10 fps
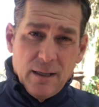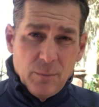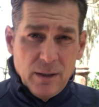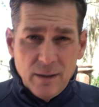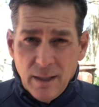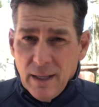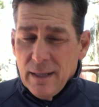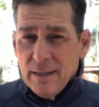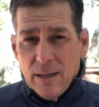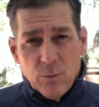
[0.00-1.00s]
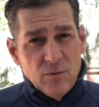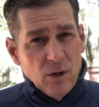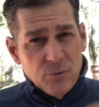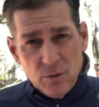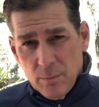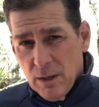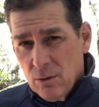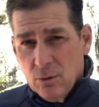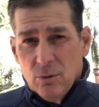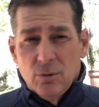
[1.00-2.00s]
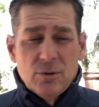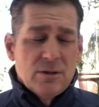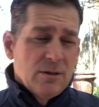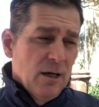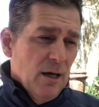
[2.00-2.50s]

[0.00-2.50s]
I mean, yeah, we've gone through the Merrells.